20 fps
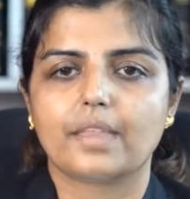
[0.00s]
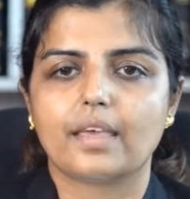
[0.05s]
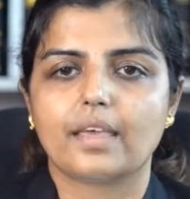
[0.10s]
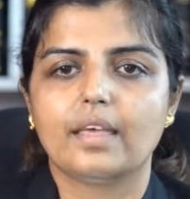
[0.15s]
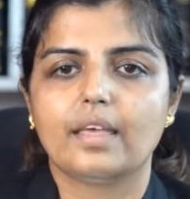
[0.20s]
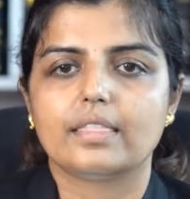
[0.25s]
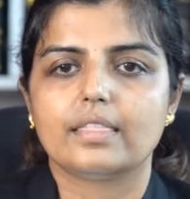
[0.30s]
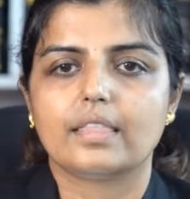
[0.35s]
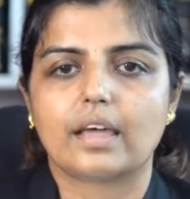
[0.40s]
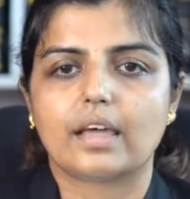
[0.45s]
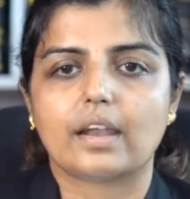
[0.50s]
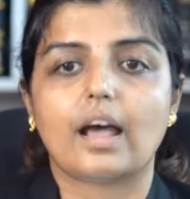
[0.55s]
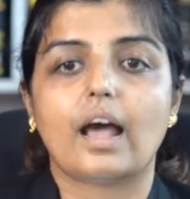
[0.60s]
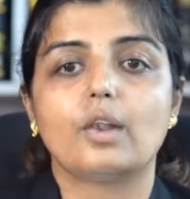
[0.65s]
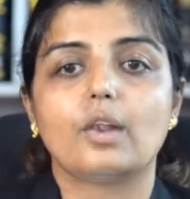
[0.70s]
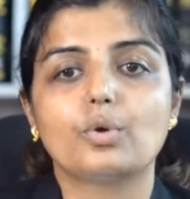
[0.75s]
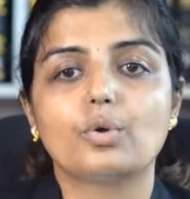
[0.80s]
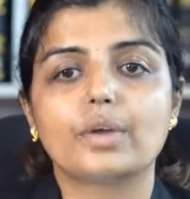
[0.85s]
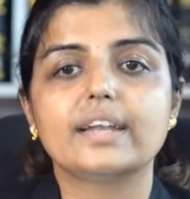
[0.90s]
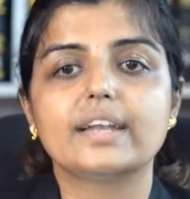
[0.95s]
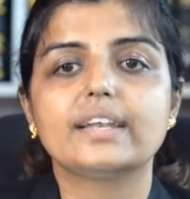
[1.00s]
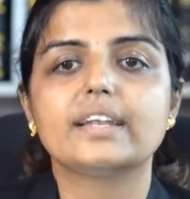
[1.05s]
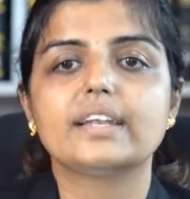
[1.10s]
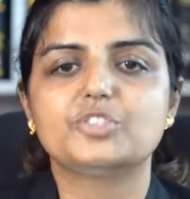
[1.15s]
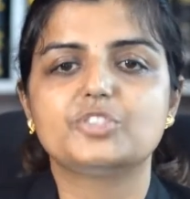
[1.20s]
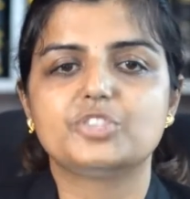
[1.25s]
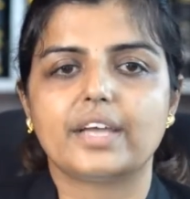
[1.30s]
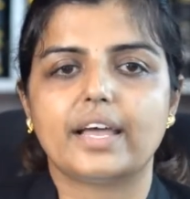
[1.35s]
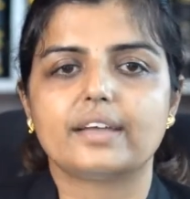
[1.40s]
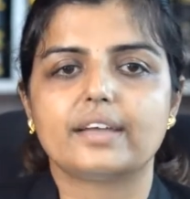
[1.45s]
They are allocated
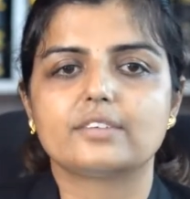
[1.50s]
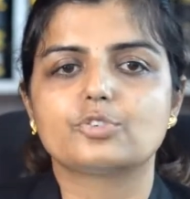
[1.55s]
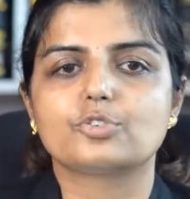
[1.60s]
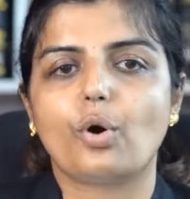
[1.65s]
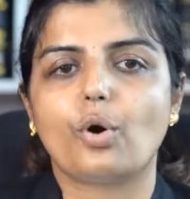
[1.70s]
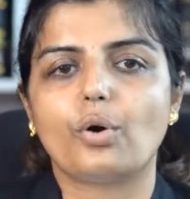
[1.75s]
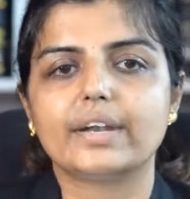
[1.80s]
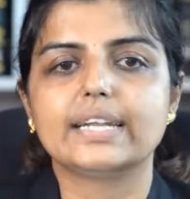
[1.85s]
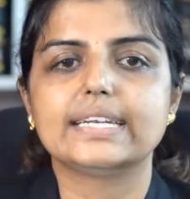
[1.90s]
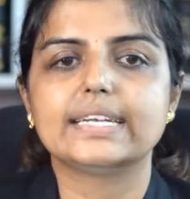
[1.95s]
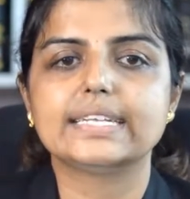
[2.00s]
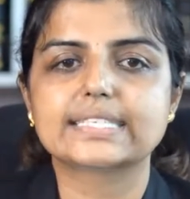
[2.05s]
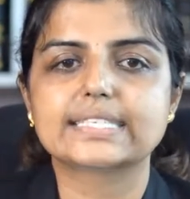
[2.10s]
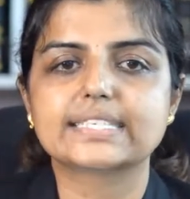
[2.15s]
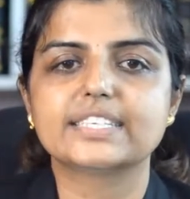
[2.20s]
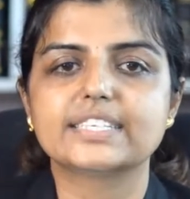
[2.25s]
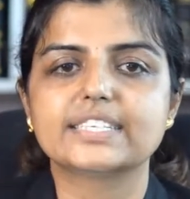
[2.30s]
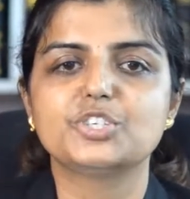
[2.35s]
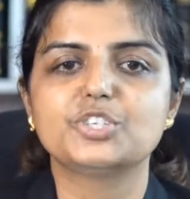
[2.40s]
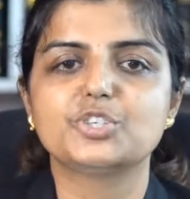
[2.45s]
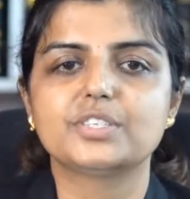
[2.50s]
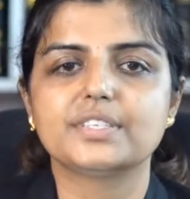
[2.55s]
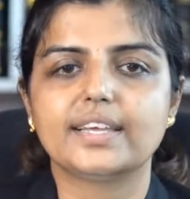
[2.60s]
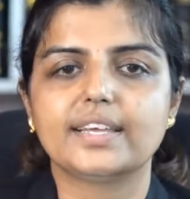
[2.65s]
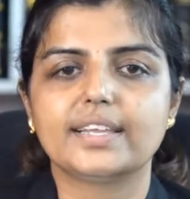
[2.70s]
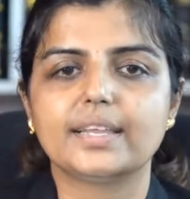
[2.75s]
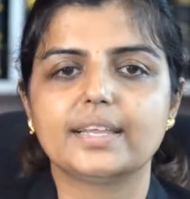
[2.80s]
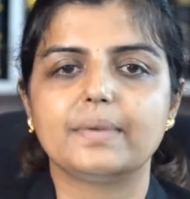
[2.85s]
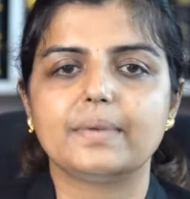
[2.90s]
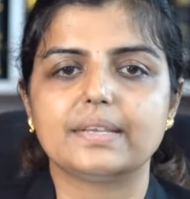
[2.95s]
shares on a
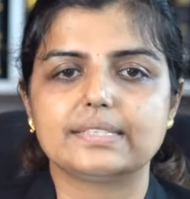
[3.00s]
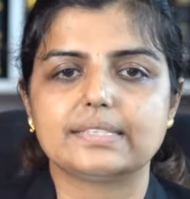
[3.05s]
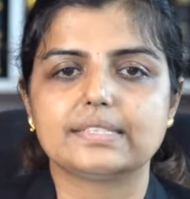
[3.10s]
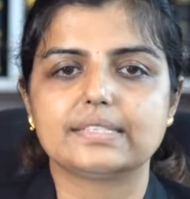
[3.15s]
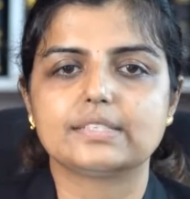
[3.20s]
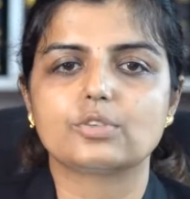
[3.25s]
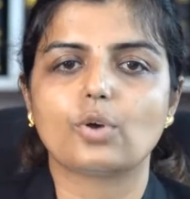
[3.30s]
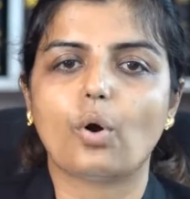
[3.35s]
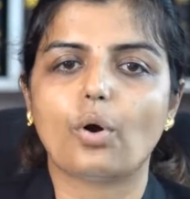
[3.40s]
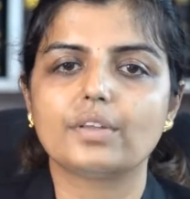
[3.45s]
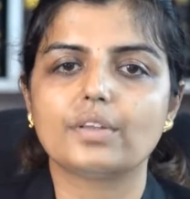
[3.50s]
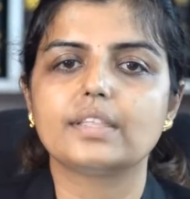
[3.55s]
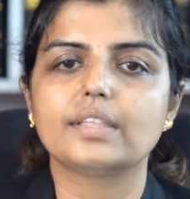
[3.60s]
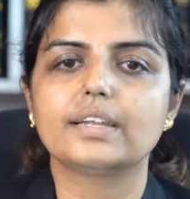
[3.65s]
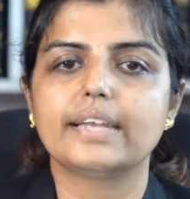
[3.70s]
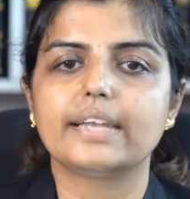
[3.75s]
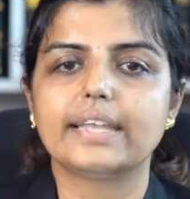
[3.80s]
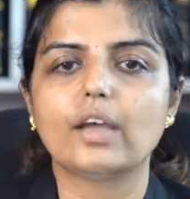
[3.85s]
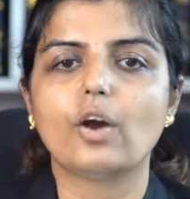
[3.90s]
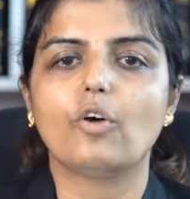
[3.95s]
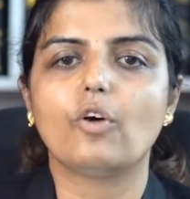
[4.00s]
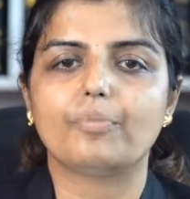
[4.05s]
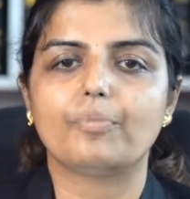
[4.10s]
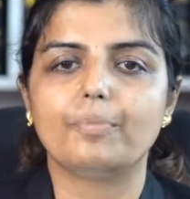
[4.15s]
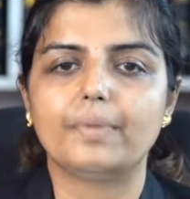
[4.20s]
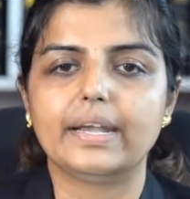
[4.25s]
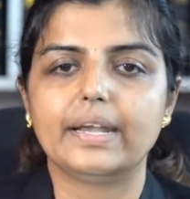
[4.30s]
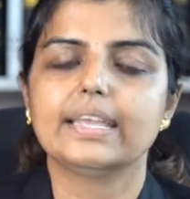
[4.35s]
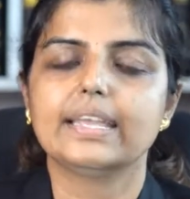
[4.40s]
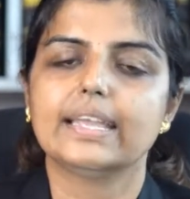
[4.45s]
discretionary basis on the day of
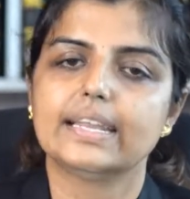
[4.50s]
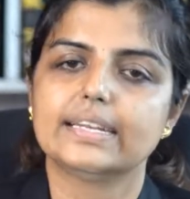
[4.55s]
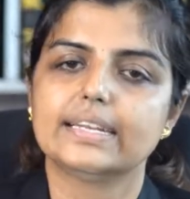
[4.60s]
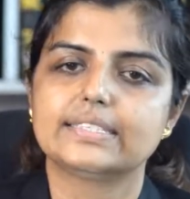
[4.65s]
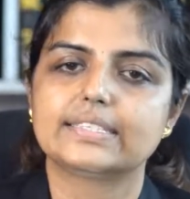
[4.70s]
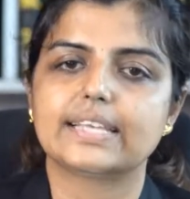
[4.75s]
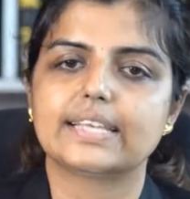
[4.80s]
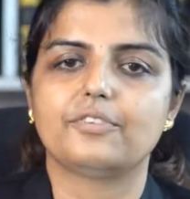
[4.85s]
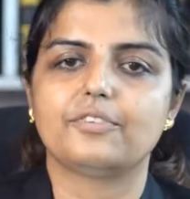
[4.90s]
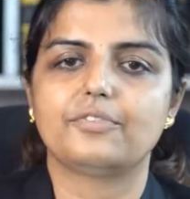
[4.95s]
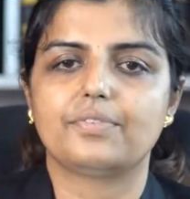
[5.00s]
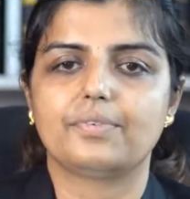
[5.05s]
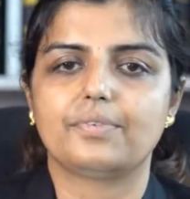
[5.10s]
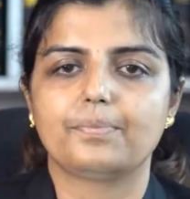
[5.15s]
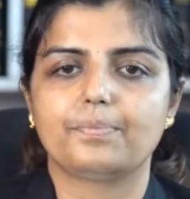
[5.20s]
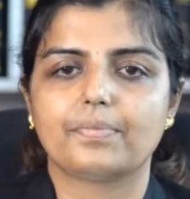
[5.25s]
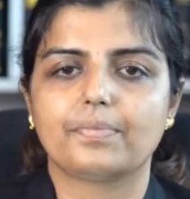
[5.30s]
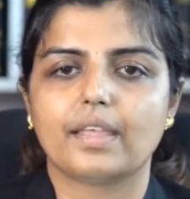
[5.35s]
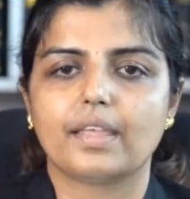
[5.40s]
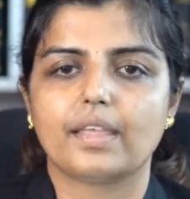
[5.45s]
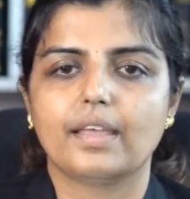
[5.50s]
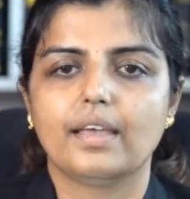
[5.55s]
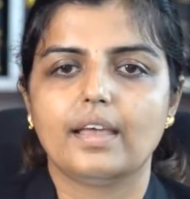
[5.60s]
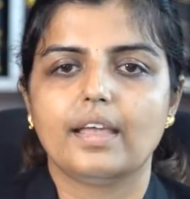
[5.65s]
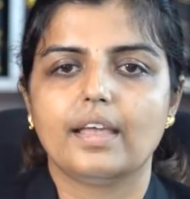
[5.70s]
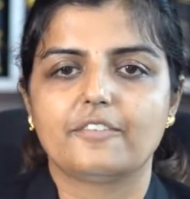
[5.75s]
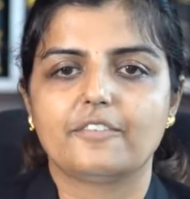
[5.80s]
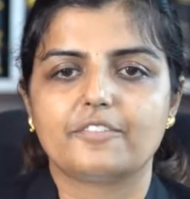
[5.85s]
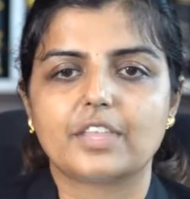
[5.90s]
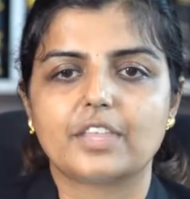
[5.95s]
bidding itself.
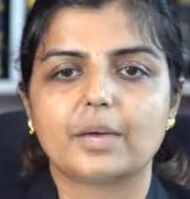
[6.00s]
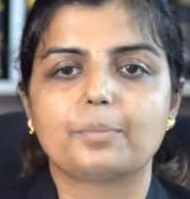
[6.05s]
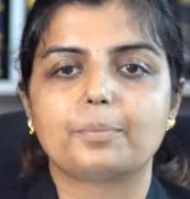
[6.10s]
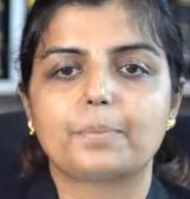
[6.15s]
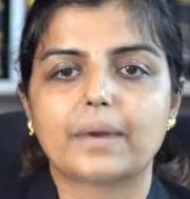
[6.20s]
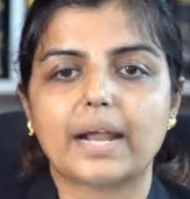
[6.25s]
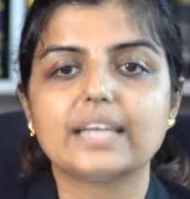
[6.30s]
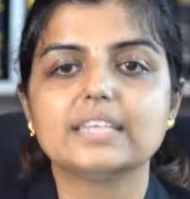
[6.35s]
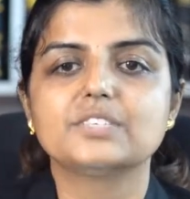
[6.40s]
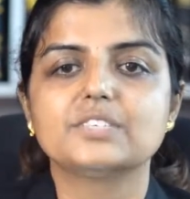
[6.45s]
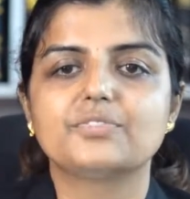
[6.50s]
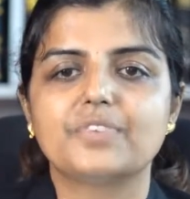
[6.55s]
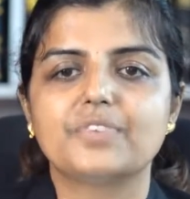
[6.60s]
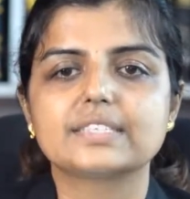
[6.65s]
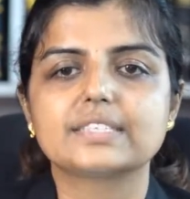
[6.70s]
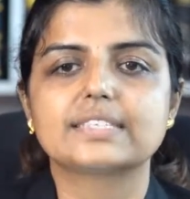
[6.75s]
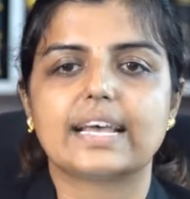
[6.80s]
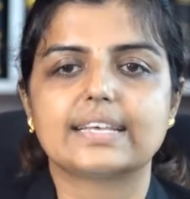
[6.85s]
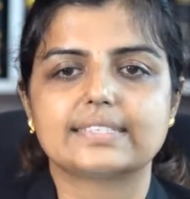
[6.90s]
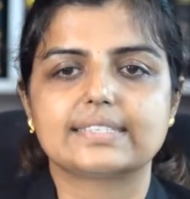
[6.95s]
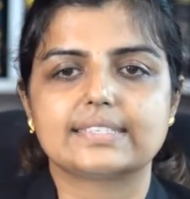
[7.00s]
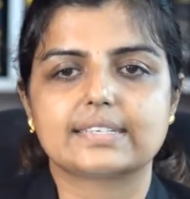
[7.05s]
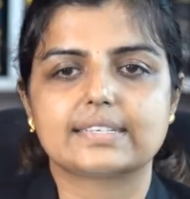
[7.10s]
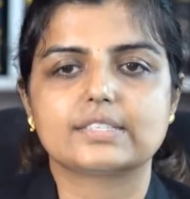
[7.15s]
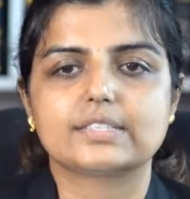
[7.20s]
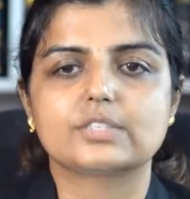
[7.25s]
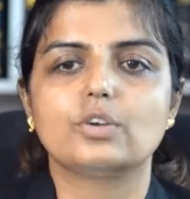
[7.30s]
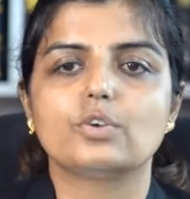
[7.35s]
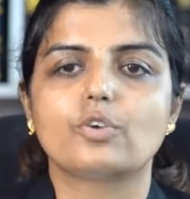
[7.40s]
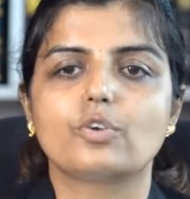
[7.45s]
If the price fixed as a
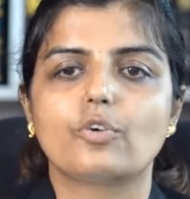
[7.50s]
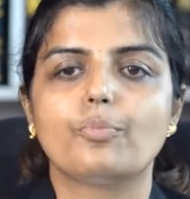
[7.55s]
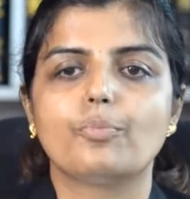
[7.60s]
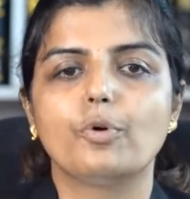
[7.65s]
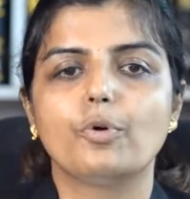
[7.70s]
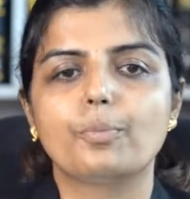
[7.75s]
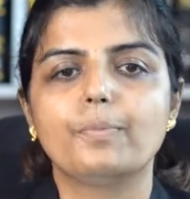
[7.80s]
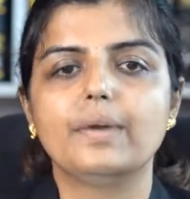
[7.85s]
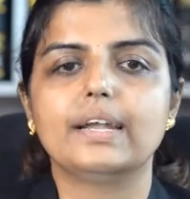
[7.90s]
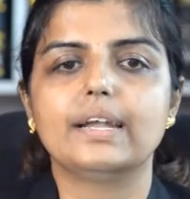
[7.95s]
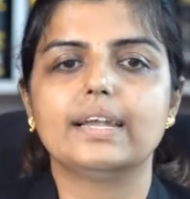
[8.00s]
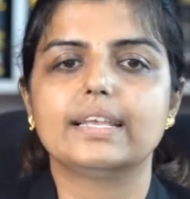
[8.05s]
result of book building